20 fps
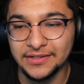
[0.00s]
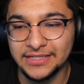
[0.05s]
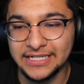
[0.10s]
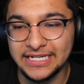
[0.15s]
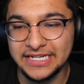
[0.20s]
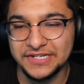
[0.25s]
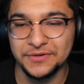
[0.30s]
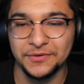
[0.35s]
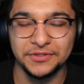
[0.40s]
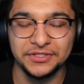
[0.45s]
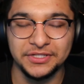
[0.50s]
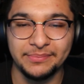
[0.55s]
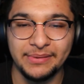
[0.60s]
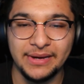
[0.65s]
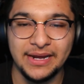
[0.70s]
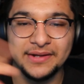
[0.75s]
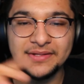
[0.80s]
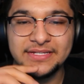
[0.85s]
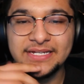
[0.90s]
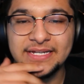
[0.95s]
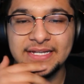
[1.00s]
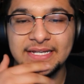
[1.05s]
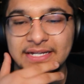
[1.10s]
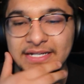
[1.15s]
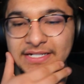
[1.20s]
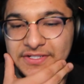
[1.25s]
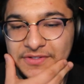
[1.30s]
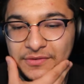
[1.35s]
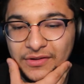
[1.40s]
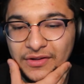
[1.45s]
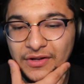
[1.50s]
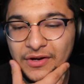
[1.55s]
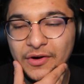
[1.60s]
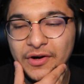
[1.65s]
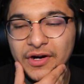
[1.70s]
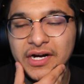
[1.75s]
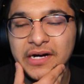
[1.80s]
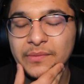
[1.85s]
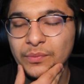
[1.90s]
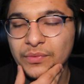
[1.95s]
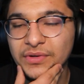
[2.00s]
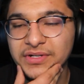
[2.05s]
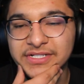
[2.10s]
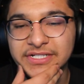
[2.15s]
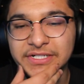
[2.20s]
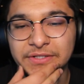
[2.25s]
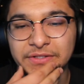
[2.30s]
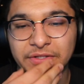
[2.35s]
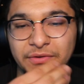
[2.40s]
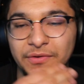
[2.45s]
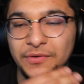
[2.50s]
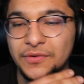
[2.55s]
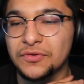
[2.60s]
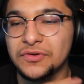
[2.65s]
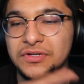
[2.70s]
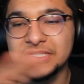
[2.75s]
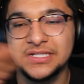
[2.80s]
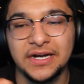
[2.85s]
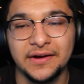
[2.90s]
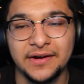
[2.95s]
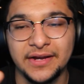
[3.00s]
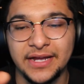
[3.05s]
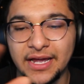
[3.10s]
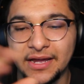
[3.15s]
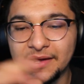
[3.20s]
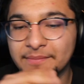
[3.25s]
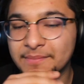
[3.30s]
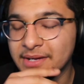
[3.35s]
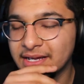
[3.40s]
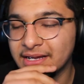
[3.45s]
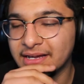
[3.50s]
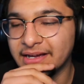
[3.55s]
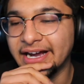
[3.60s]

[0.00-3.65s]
They scored the penalty, so they were up 1-0 the whole entire game.